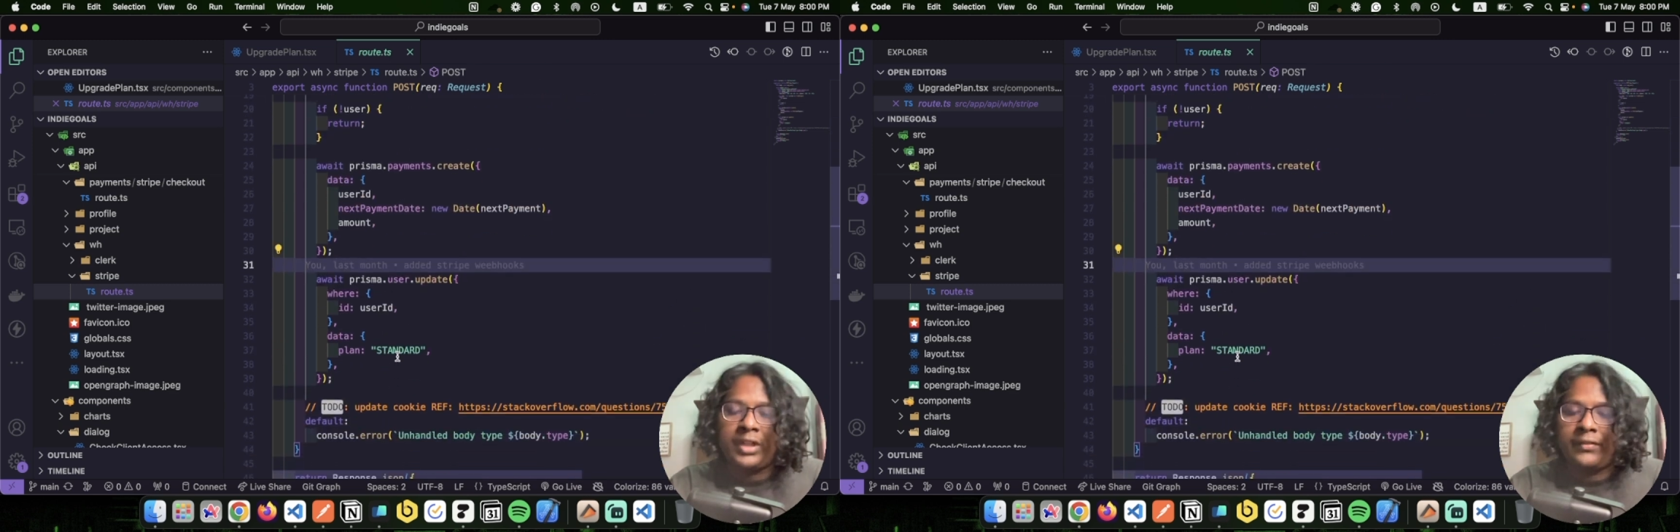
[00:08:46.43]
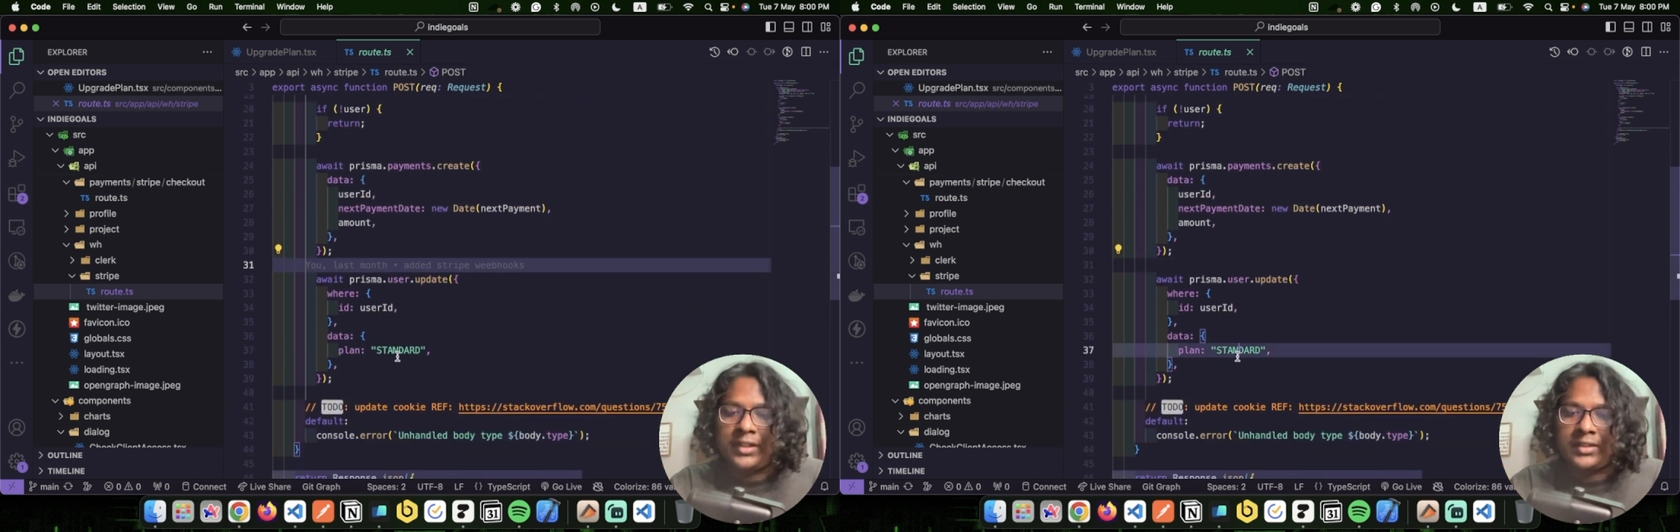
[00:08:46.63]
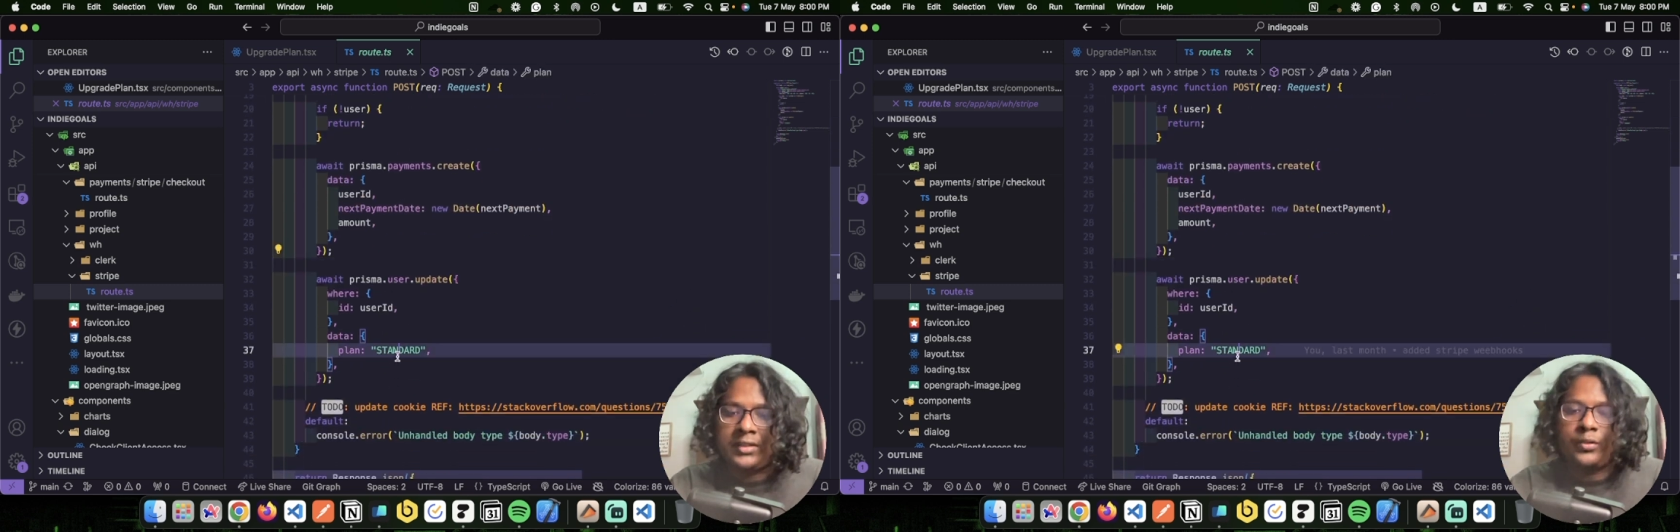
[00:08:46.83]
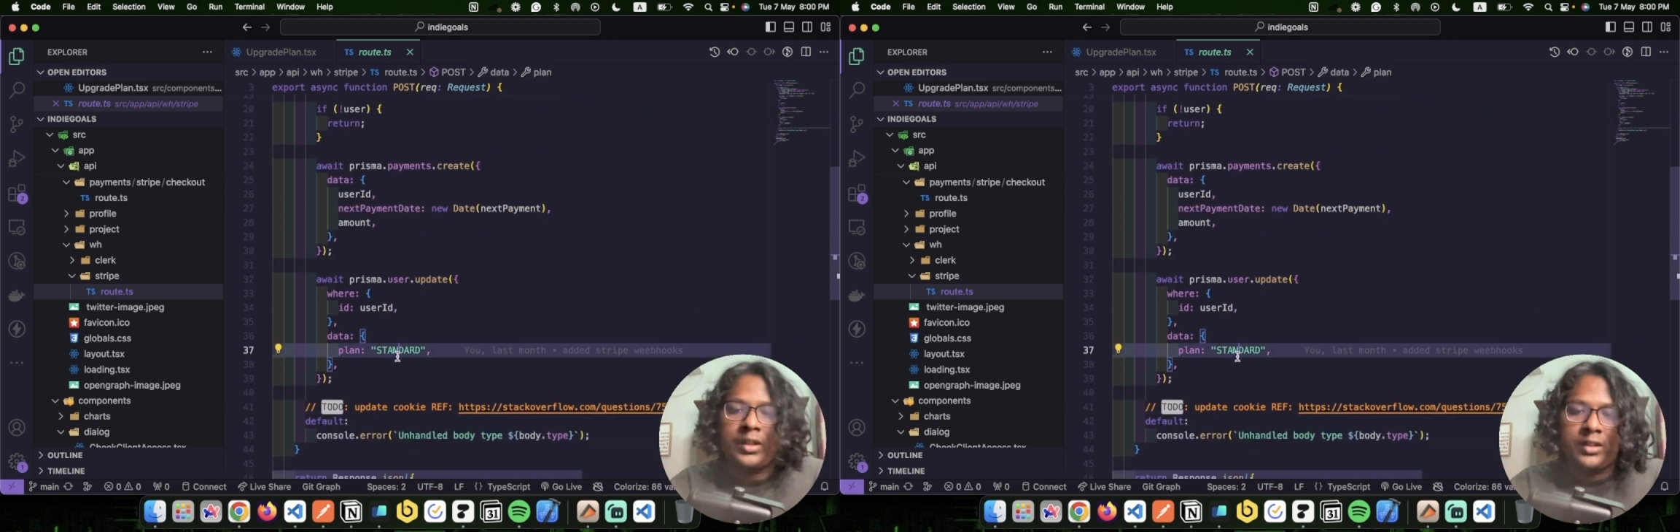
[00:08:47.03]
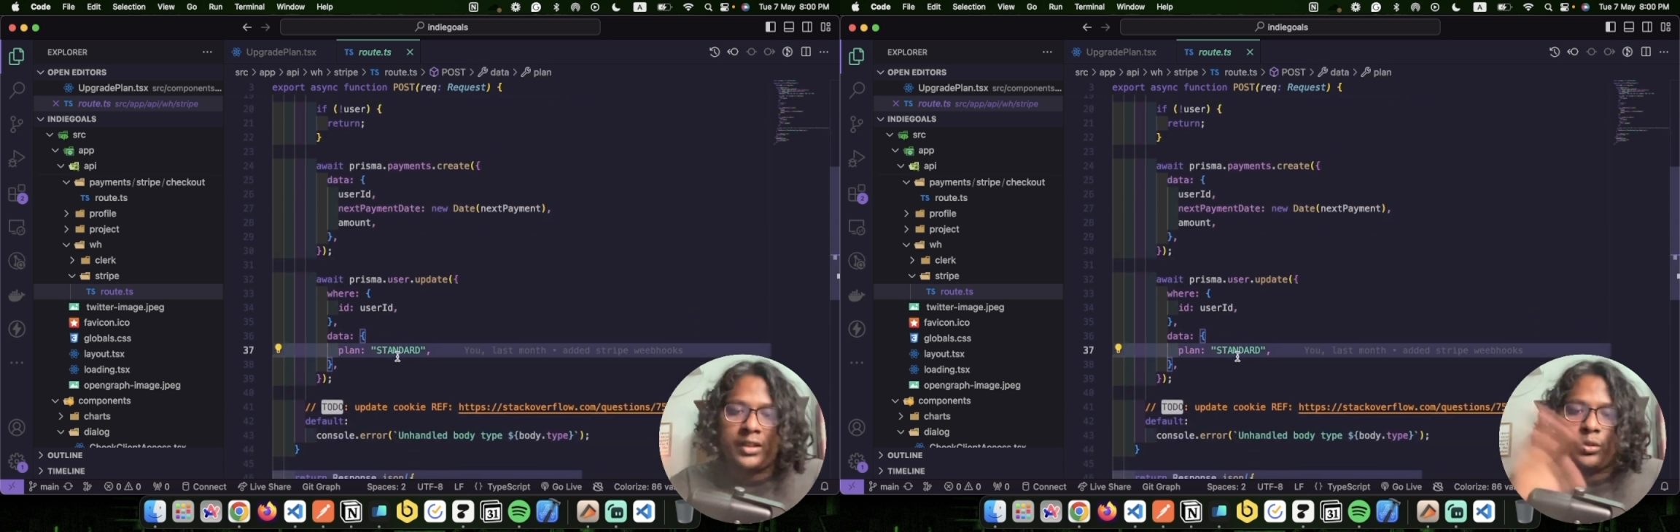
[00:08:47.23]
but if it doesn't, you
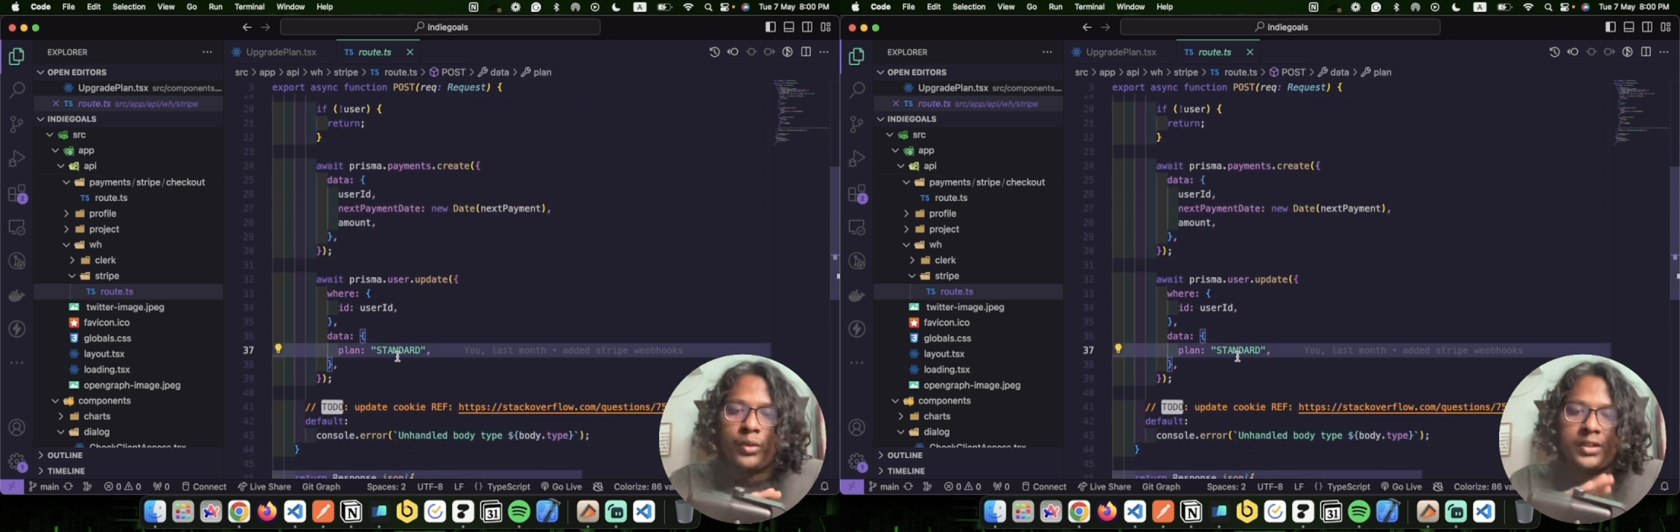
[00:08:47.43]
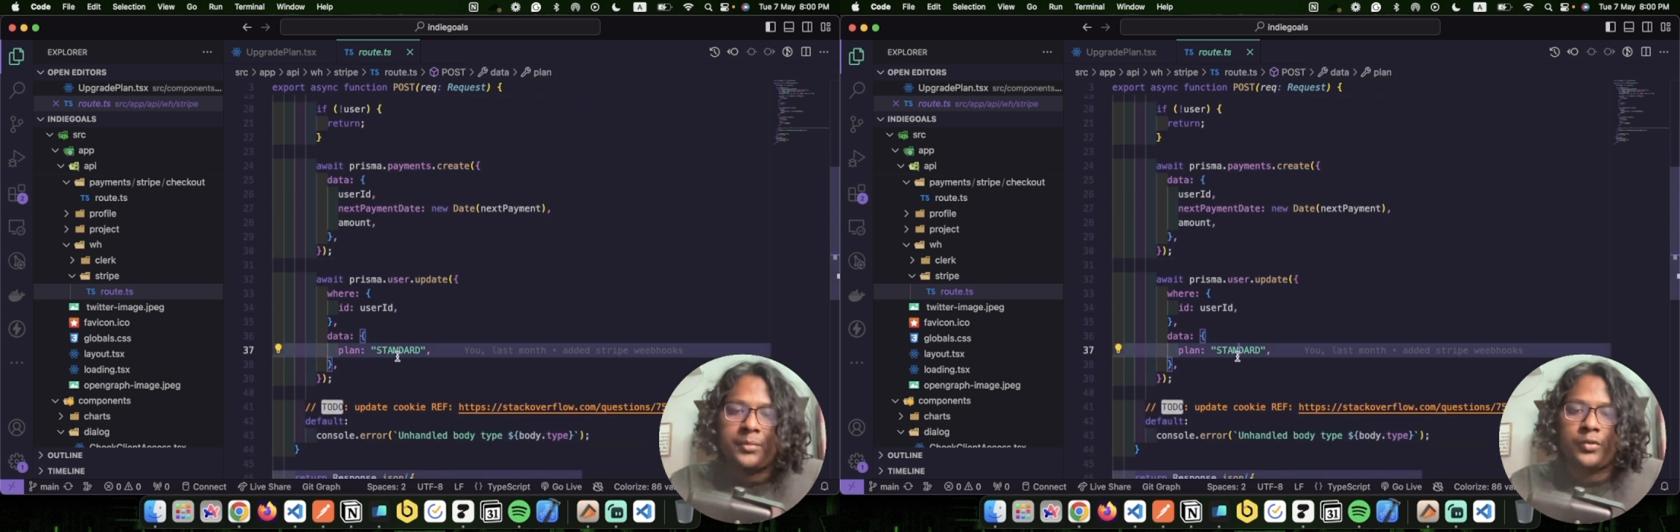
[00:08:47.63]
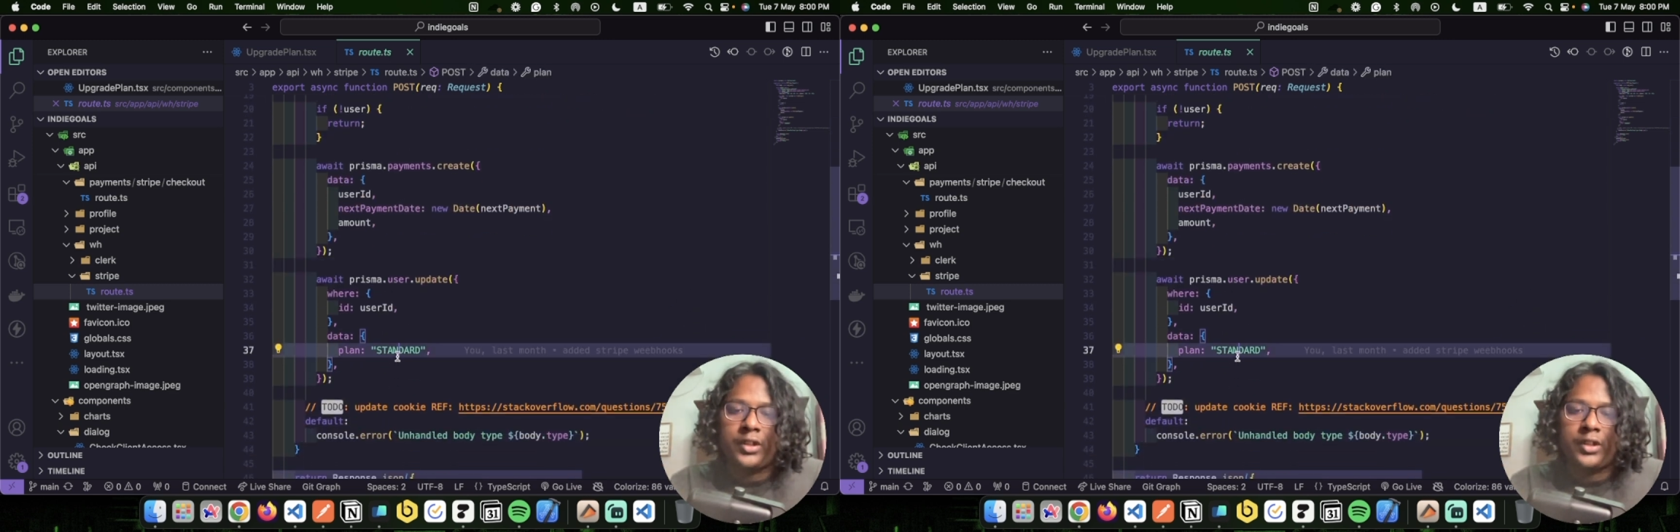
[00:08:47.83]
can like lower them